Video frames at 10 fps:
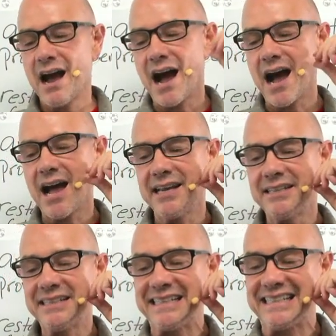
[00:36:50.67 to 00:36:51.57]
I
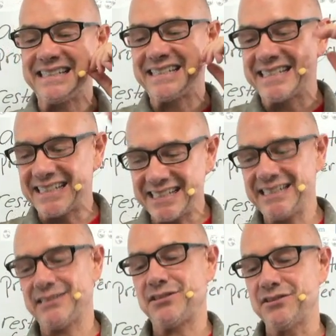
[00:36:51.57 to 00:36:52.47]

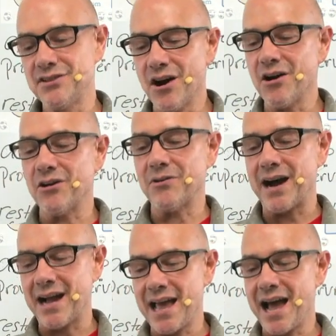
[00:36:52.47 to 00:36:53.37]
didn't know
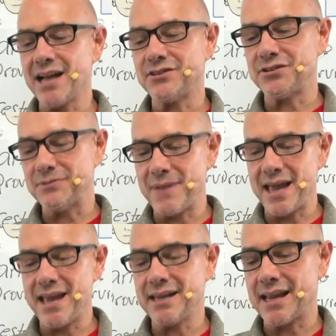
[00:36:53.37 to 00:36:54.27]
I had to
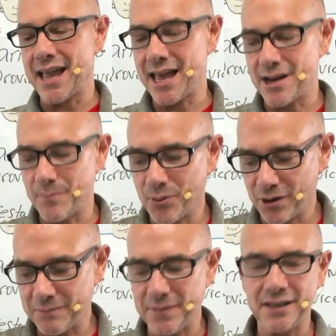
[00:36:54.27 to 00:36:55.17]
make an
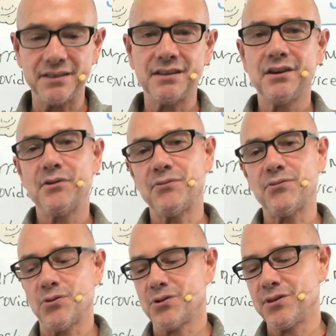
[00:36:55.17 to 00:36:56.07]
appointment
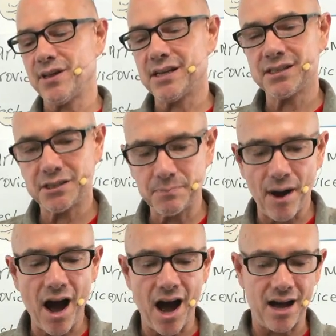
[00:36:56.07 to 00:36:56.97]
for the
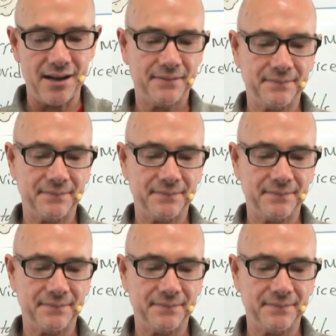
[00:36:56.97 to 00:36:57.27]
spa.